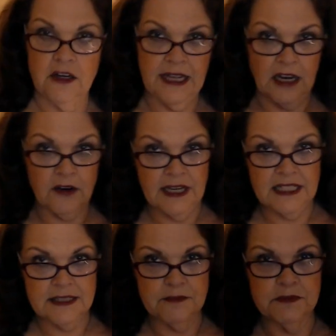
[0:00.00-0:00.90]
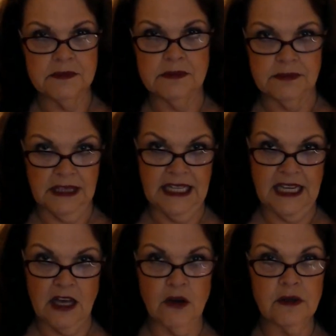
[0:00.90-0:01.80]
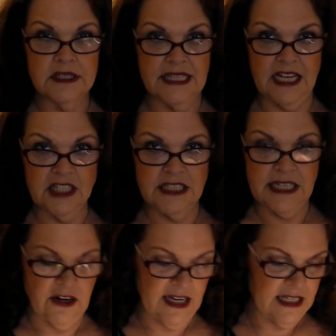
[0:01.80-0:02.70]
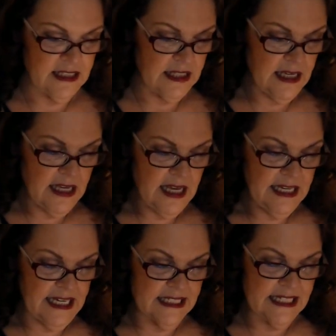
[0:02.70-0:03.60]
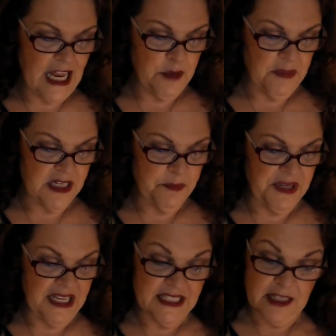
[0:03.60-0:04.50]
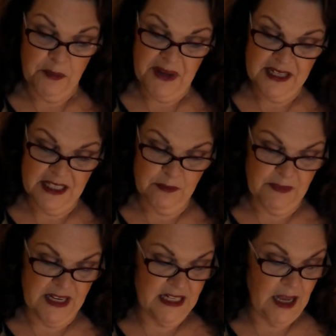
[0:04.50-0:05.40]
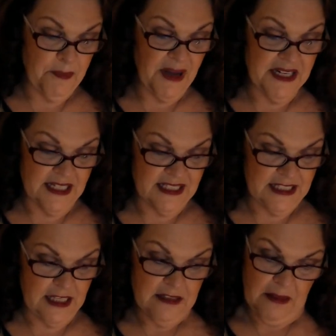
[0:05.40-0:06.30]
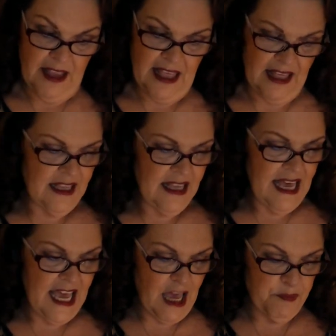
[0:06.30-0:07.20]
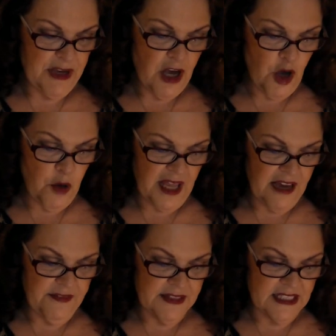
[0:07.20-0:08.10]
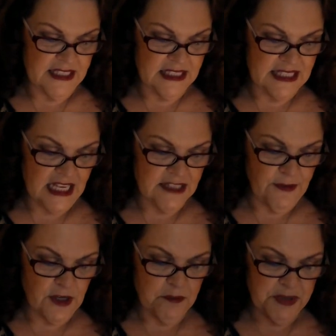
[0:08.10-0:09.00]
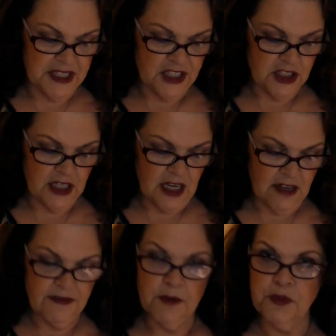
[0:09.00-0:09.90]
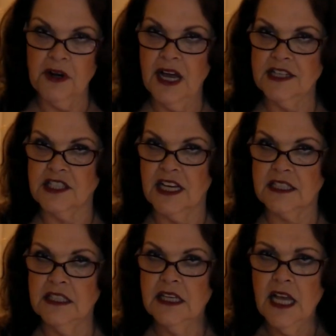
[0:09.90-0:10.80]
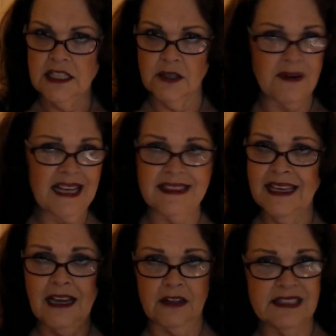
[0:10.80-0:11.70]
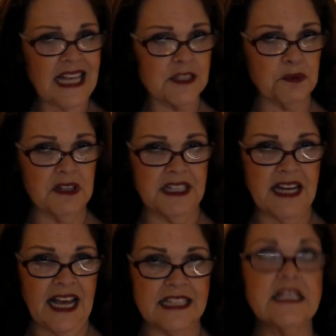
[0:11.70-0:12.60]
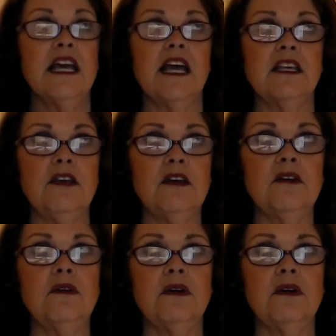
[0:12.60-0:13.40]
Aries, Leo, Sagittarius, Contentment, Peace, Abundance, a Happy Home Life, the Successful Completion of a Project. So right there, that's really nice. You've